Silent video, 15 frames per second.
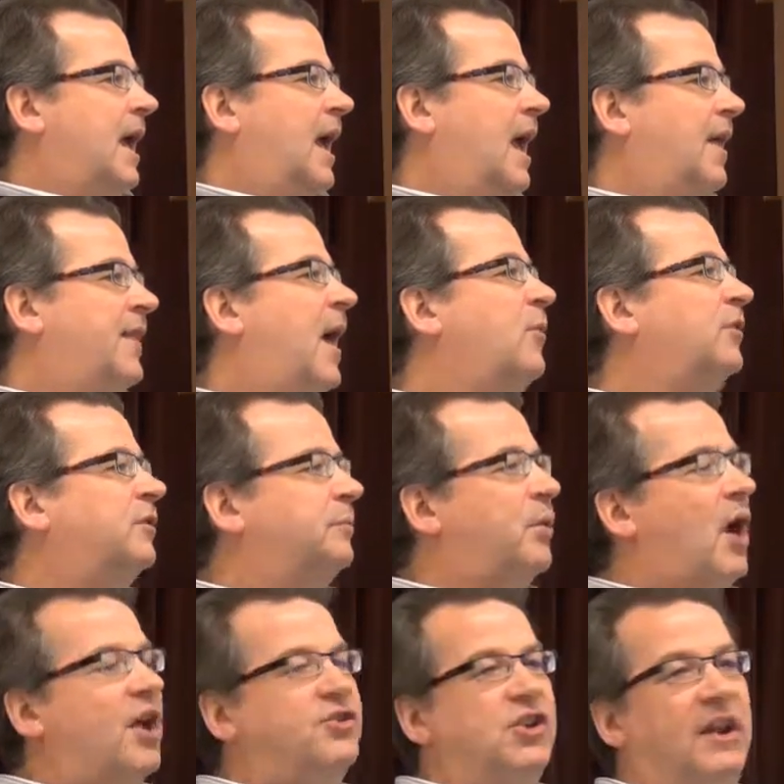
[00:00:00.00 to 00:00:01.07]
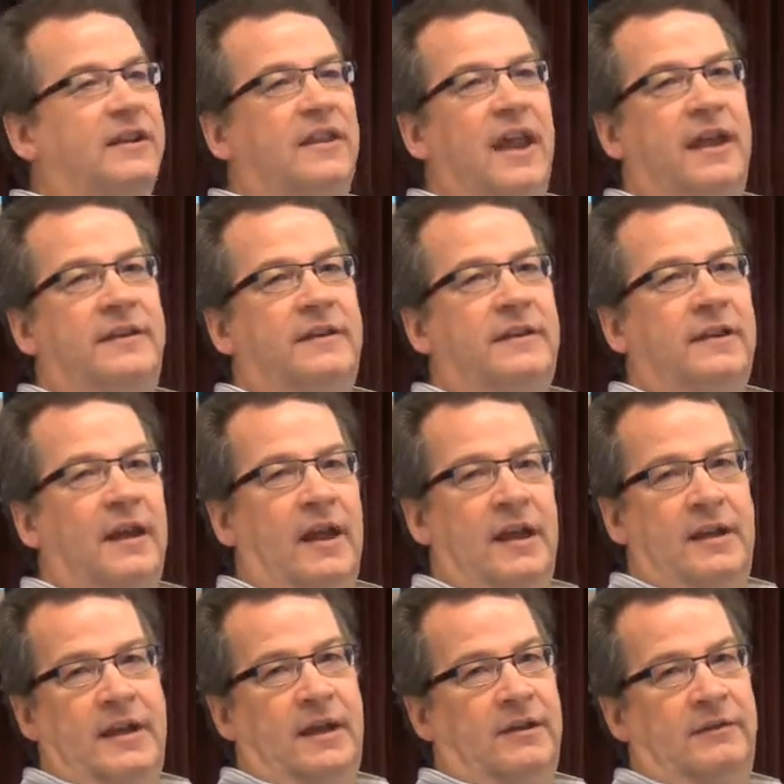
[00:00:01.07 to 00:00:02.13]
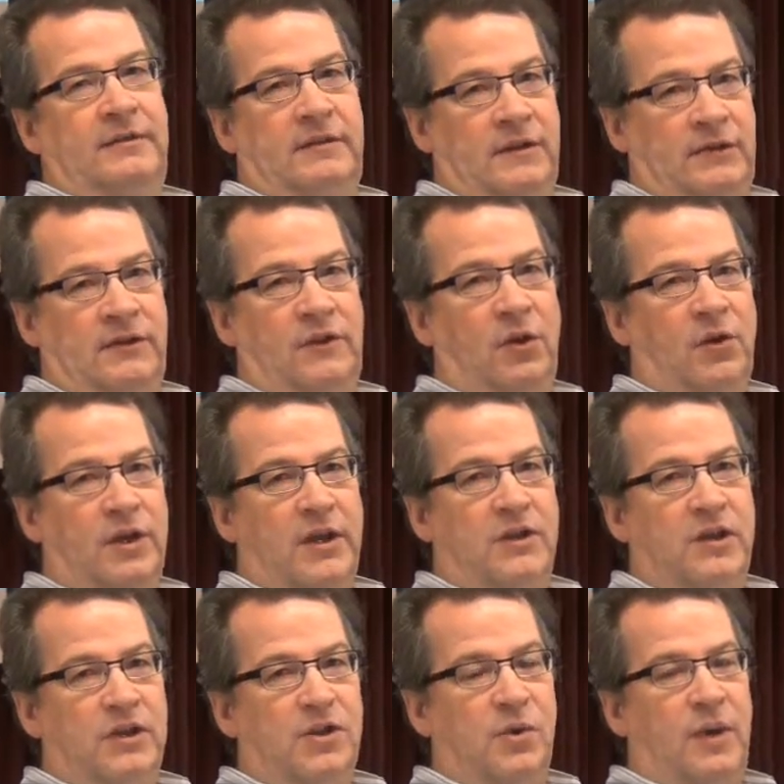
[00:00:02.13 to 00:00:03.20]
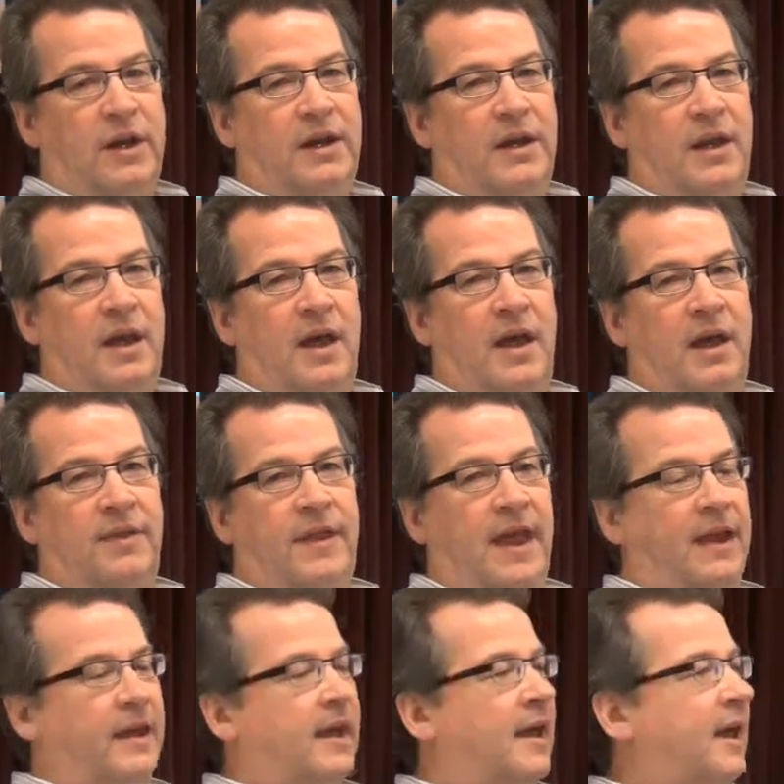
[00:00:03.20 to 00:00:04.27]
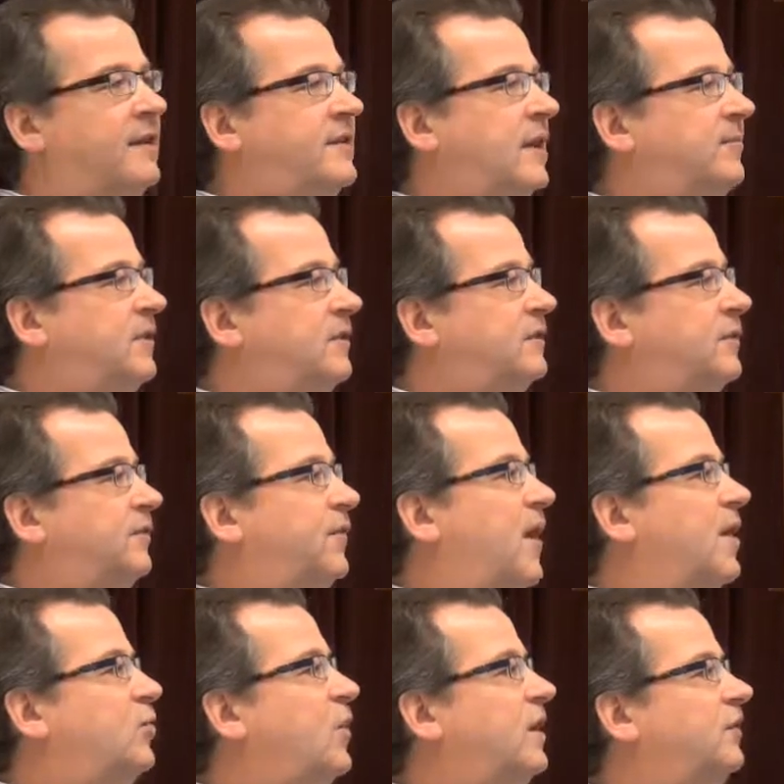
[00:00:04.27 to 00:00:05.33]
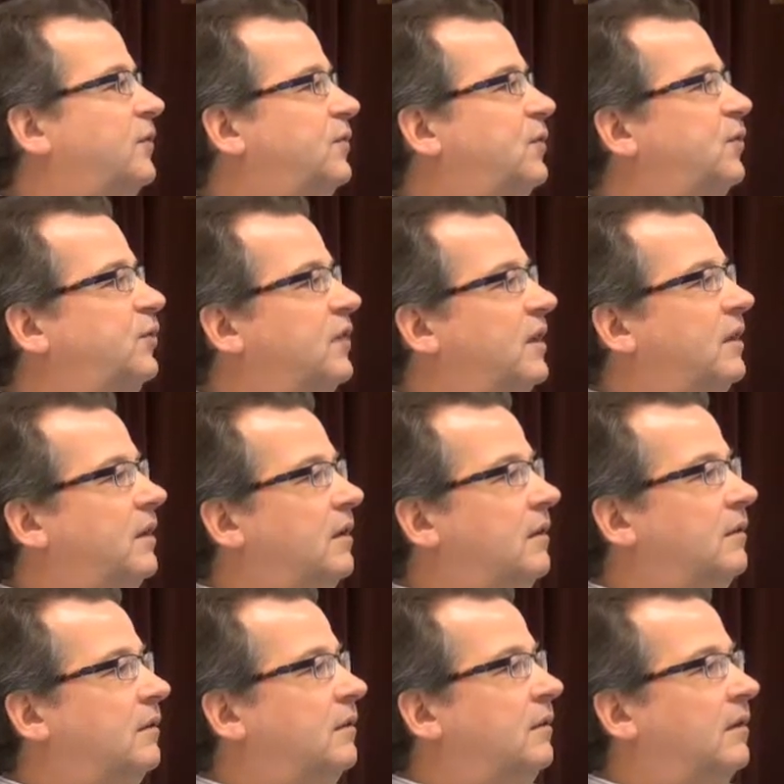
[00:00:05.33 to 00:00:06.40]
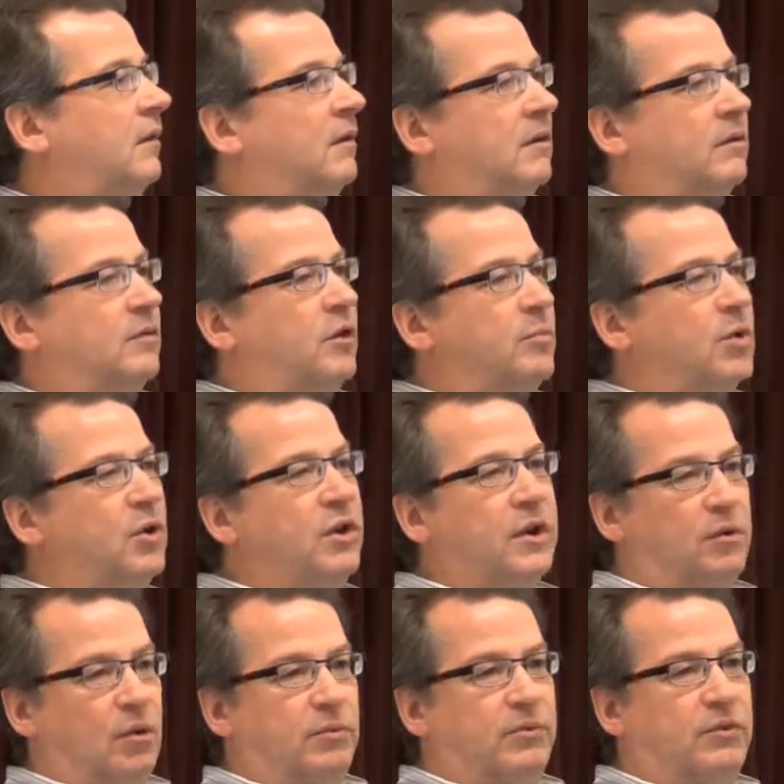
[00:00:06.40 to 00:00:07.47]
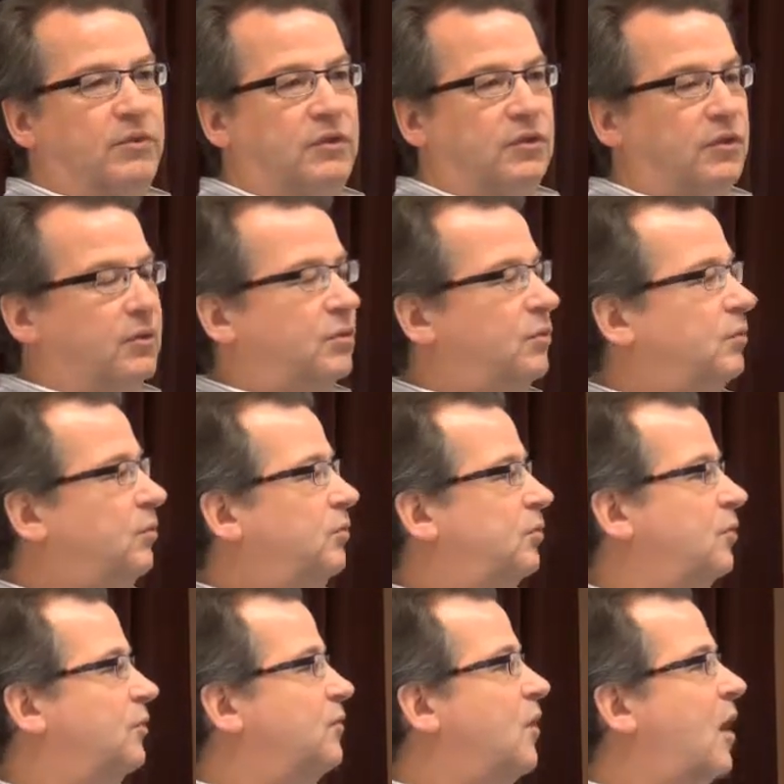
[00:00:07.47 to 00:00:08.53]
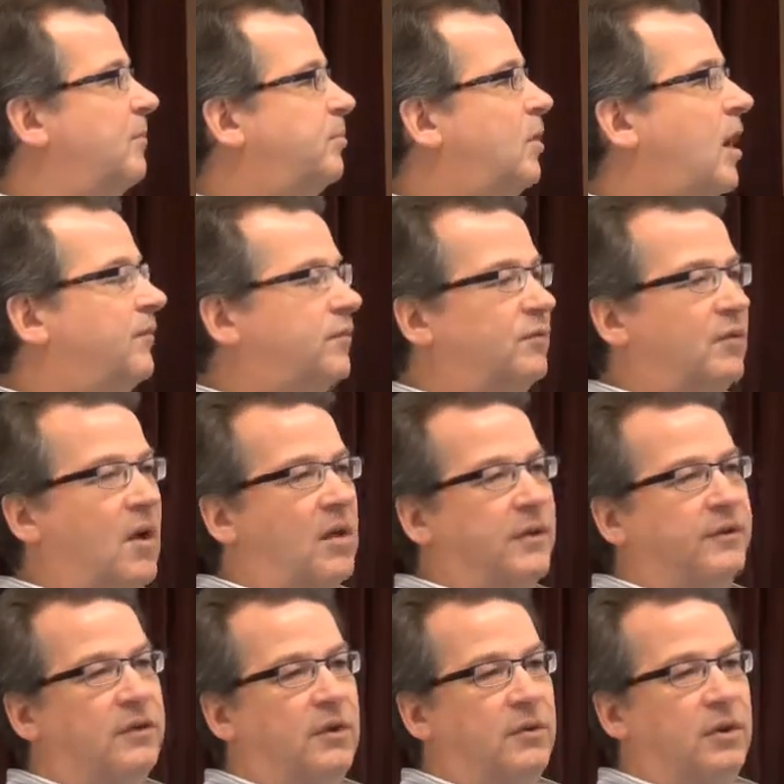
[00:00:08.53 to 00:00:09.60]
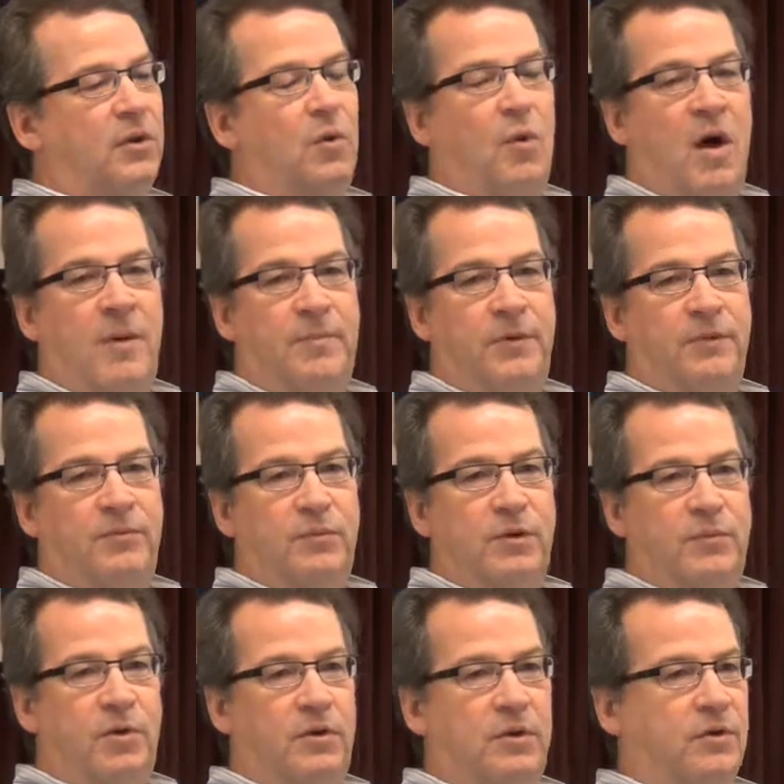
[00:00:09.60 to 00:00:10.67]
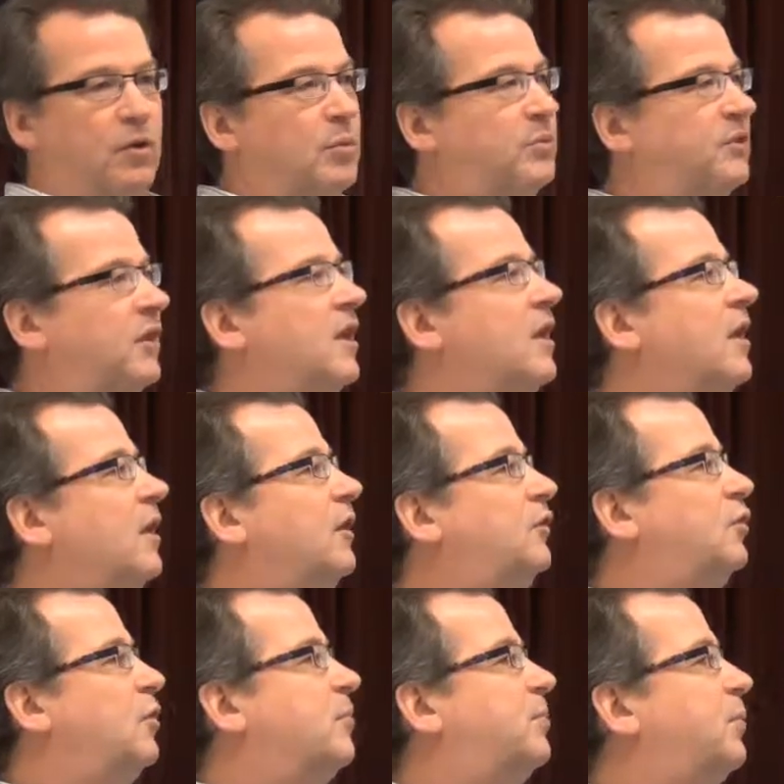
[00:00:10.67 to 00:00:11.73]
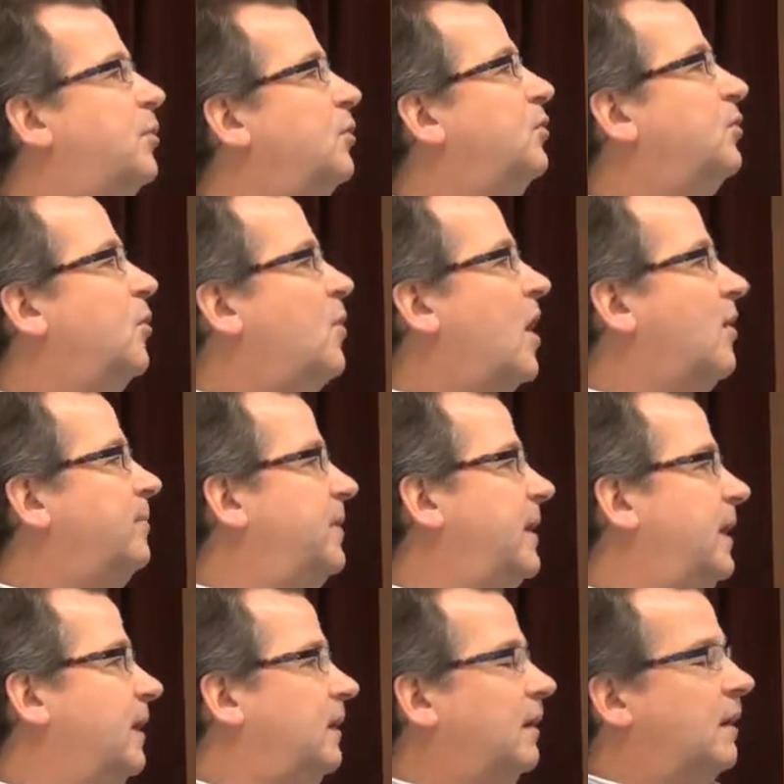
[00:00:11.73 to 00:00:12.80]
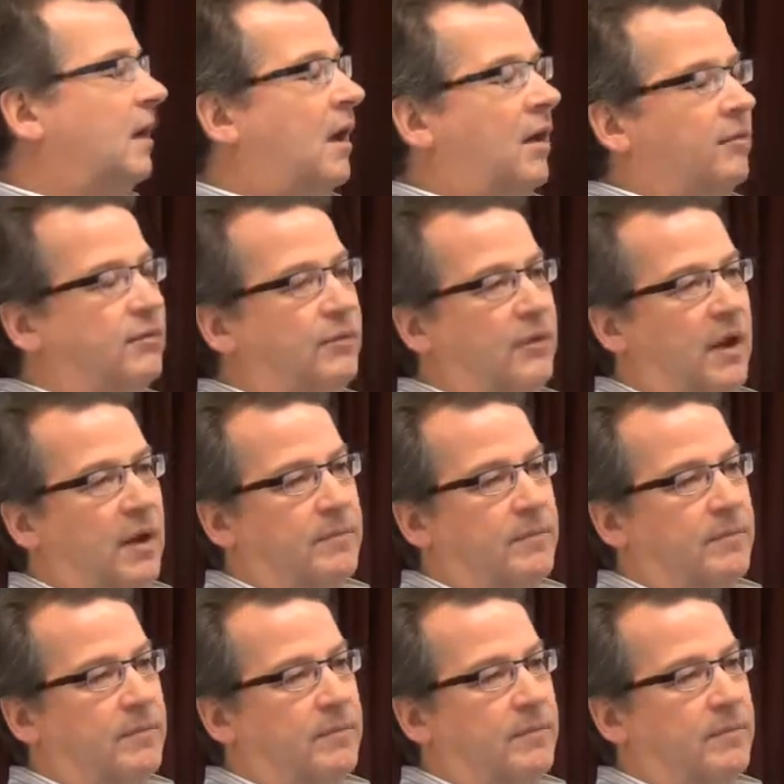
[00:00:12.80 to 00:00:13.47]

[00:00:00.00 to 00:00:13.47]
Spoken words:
That was a project that is still continuing, that attempted to find ways of using community groups, to sort of nonprofit, voluntary, cooperative community groups, to improve the well-being of